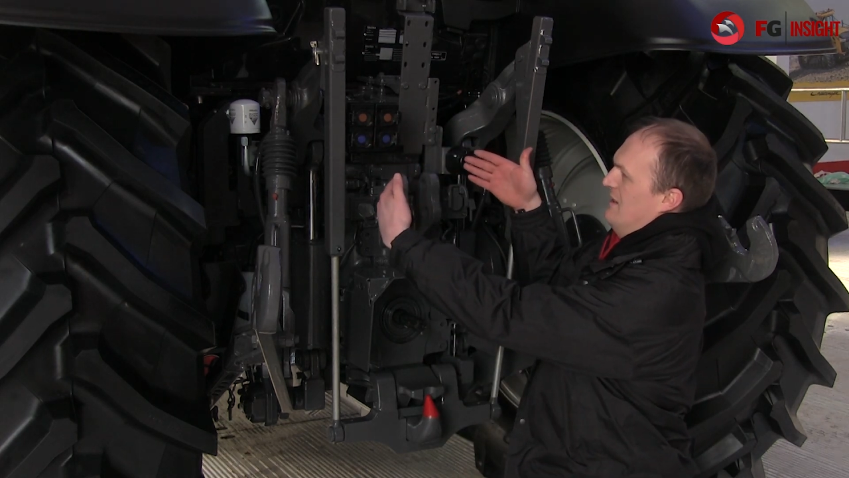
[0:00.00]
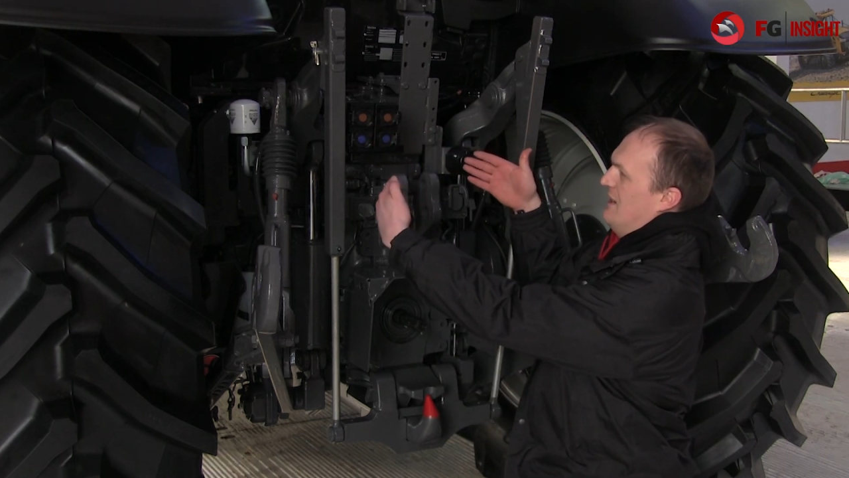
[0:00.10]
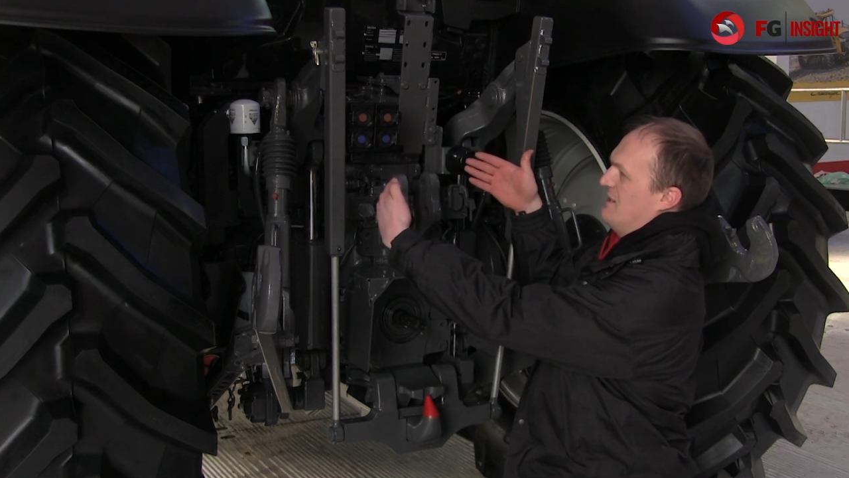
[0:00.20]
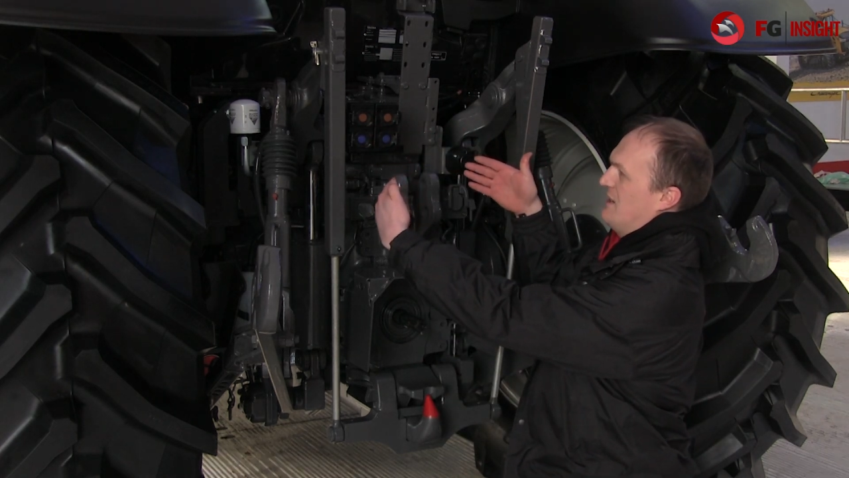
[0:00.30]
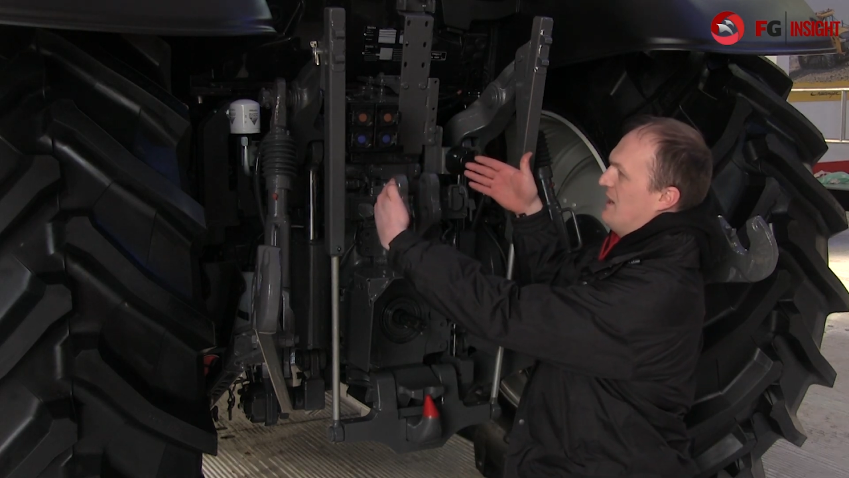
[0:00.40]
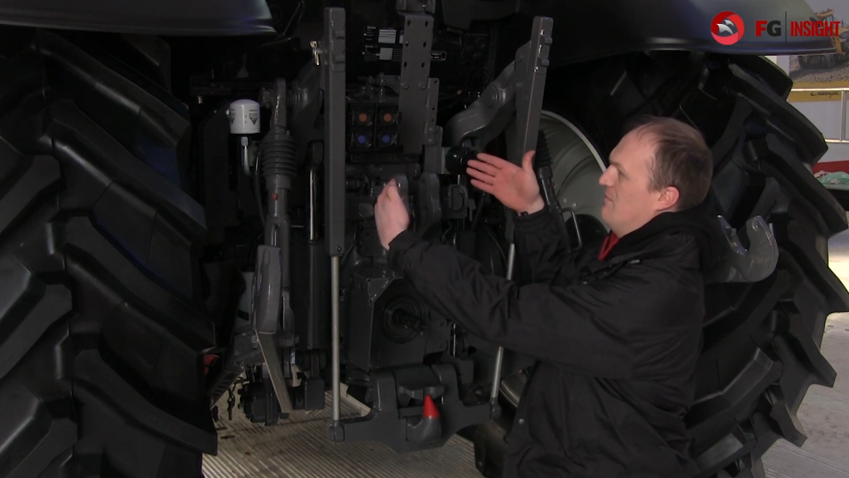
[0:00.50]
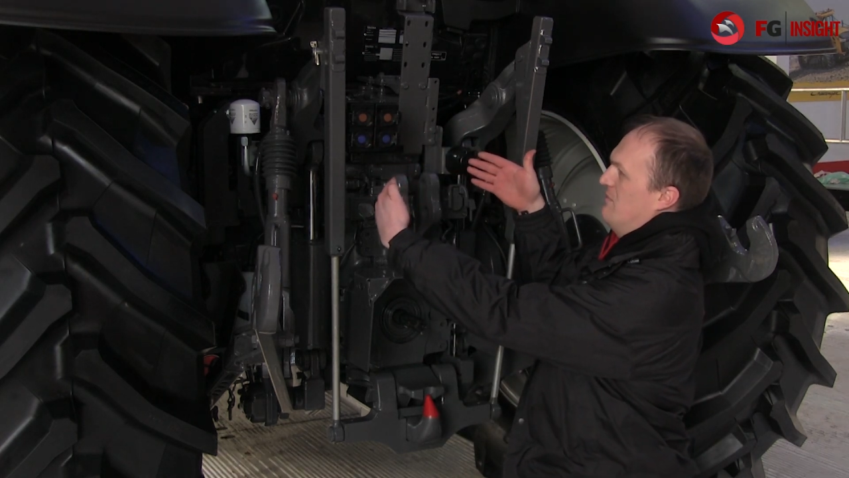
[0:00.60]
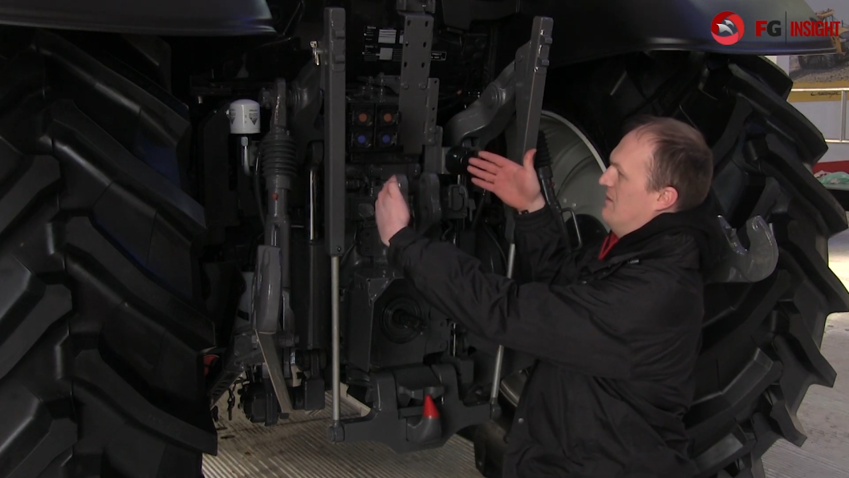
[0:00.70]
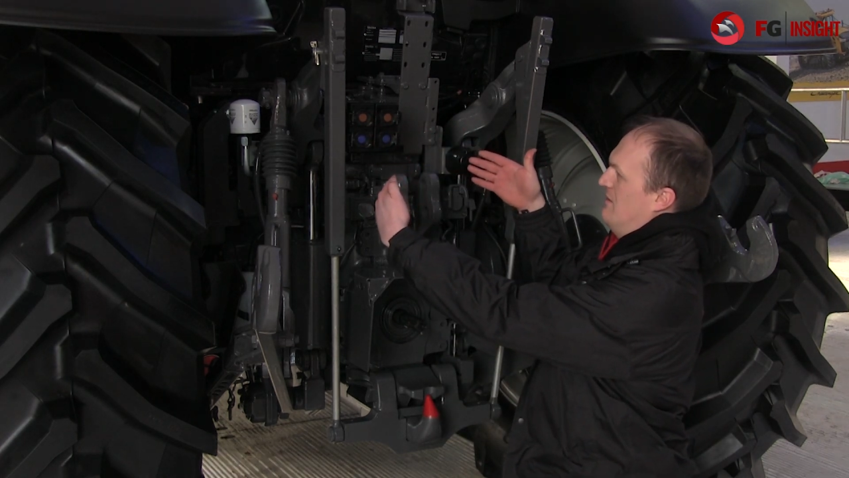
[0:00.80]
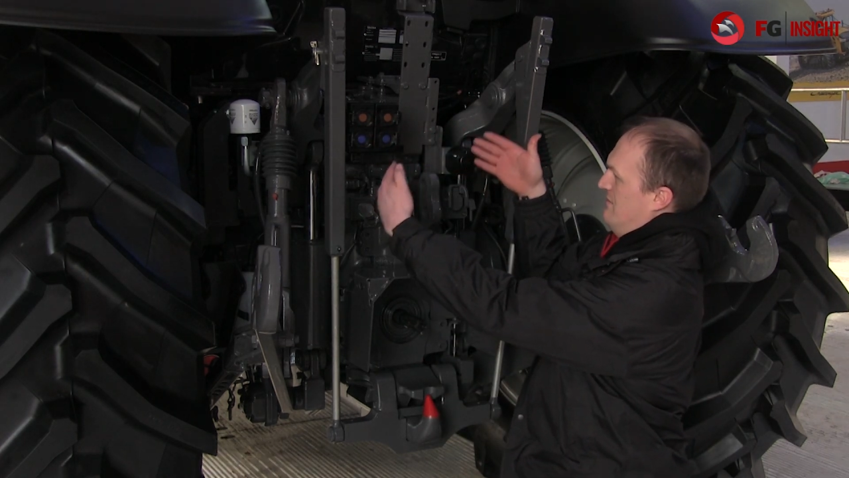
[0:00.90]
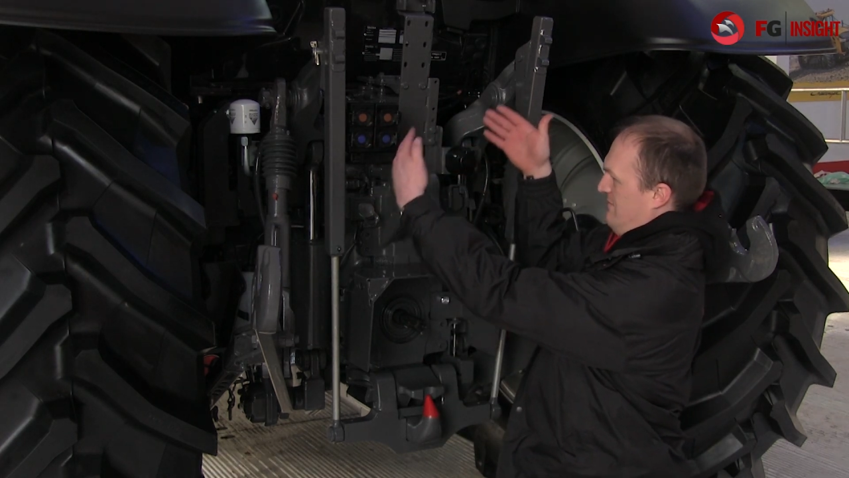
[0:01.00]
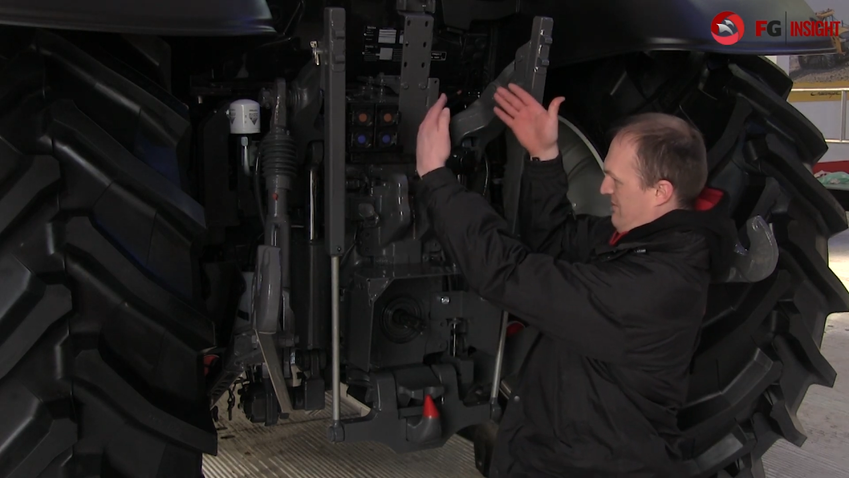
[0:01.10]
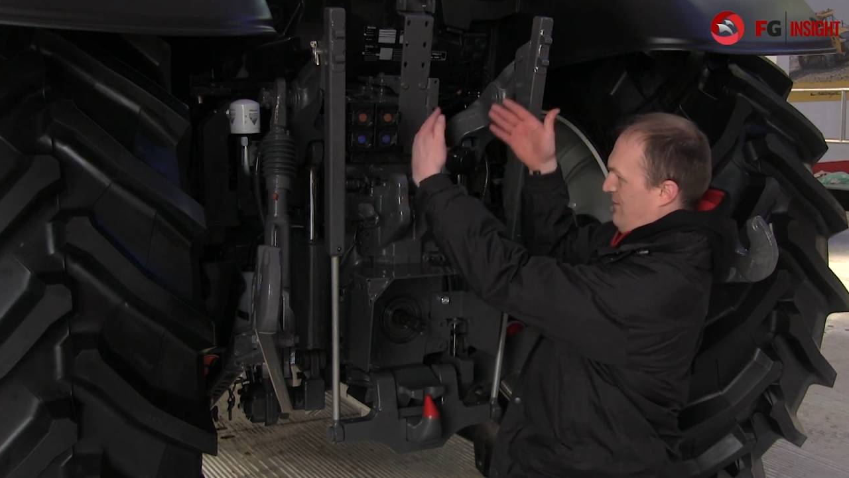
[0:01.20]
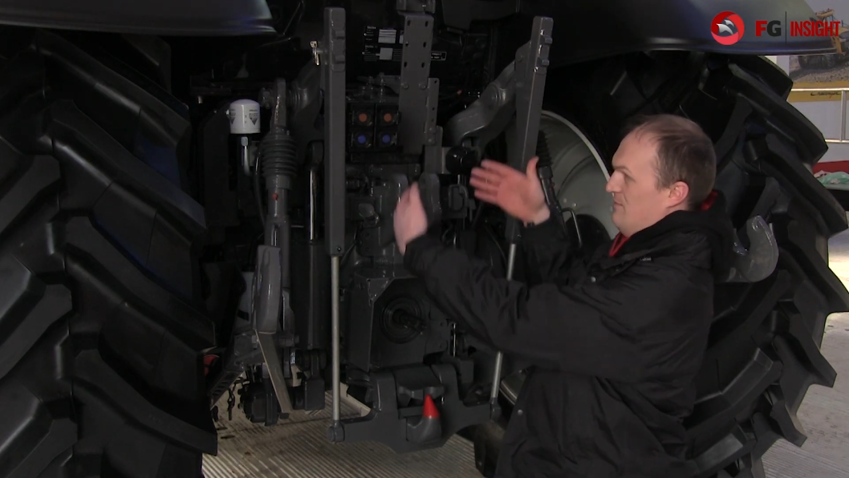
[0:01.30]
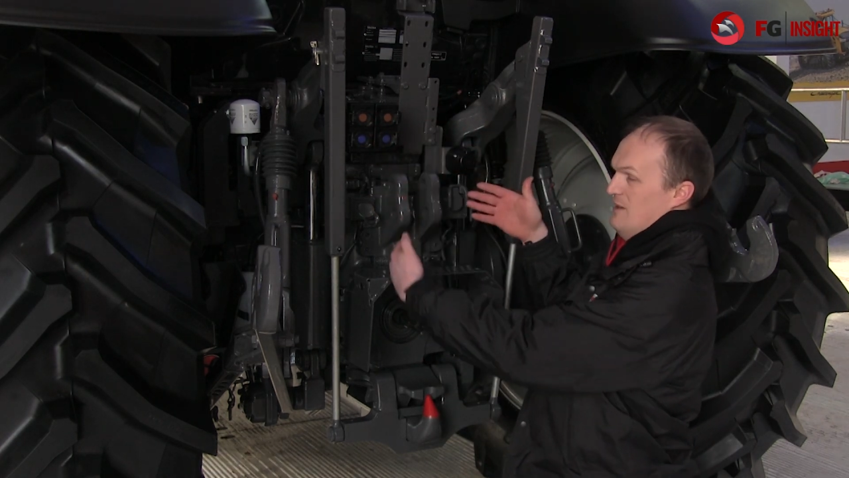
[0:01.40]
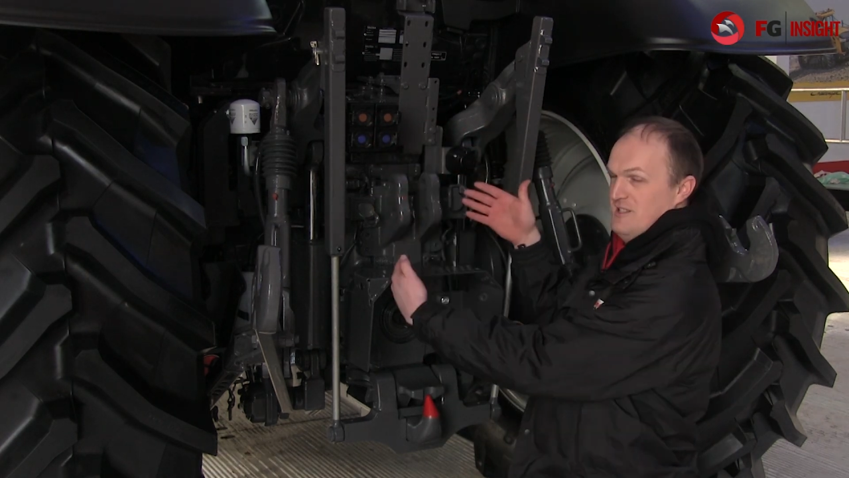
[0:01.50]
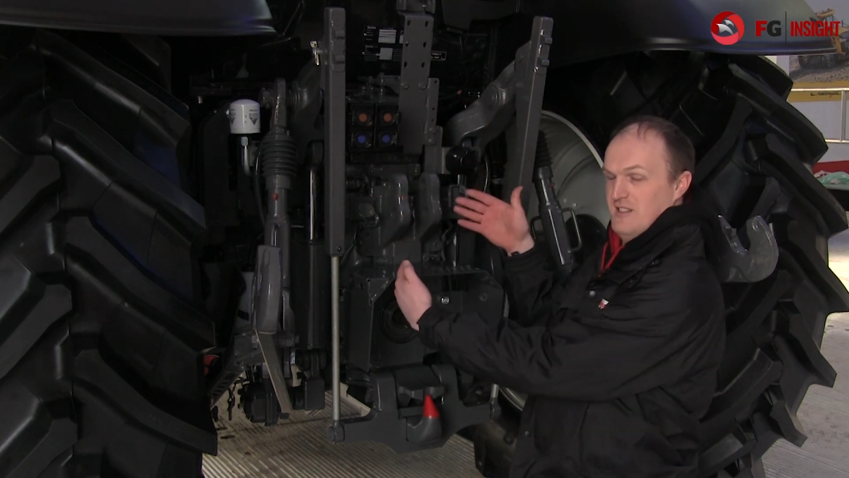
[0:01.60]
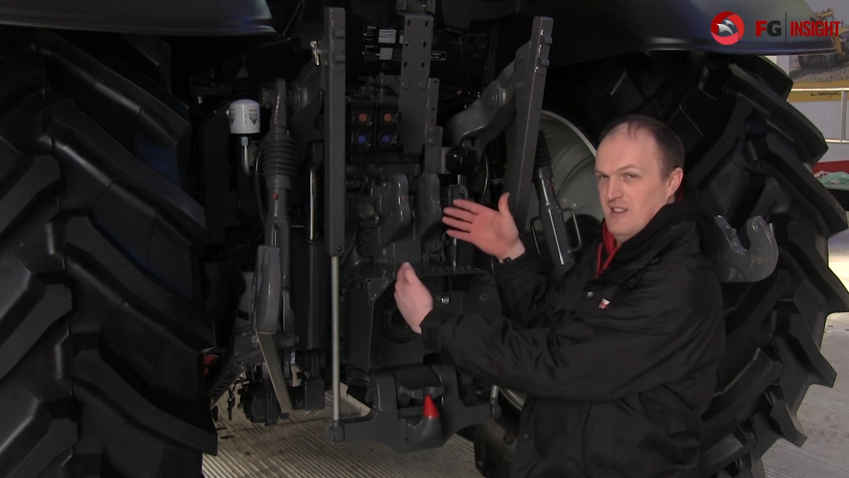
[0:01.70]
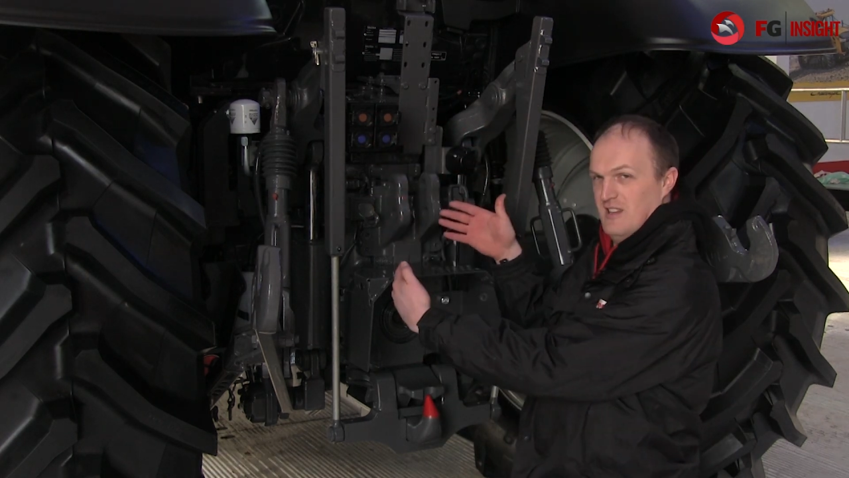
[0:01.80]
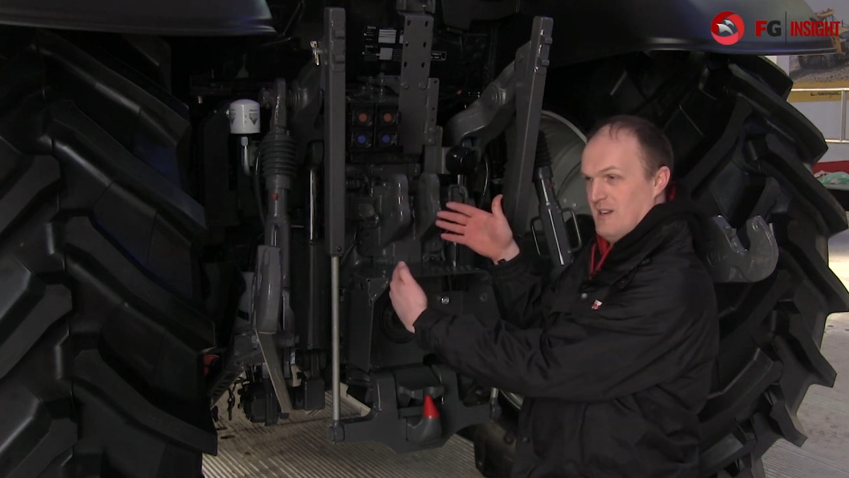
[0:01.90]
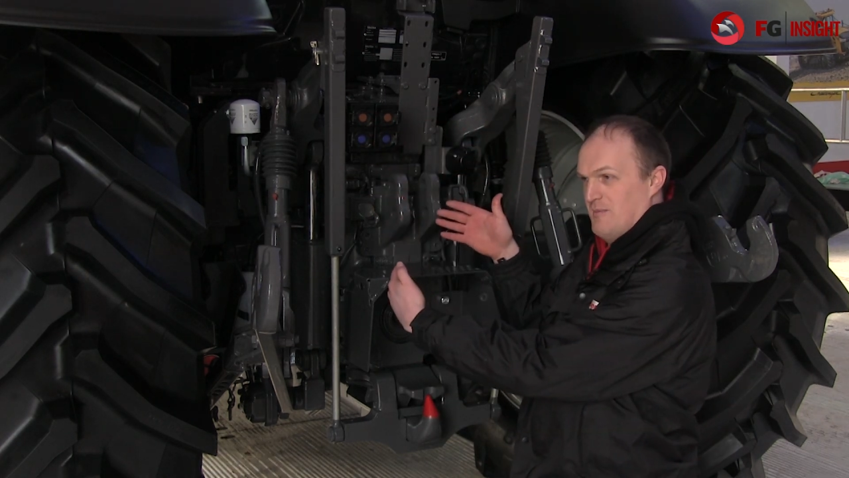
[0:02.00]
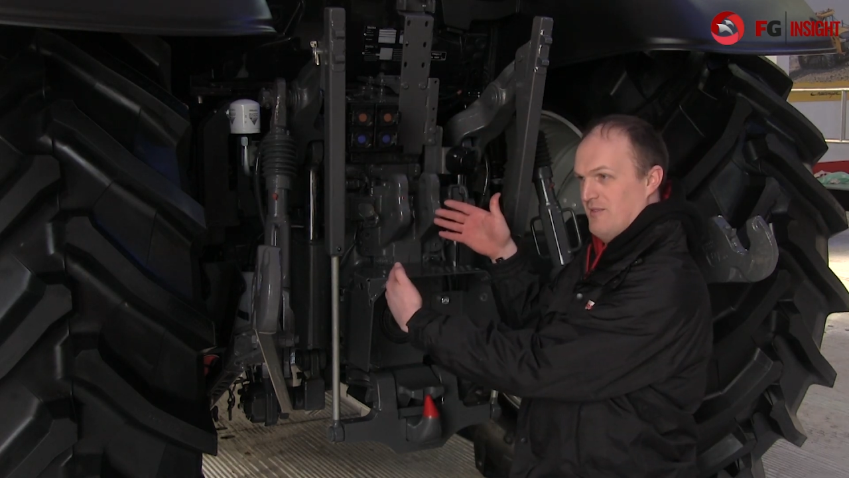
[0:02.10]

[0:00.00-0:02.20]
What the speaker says: legs akimbo formation that they had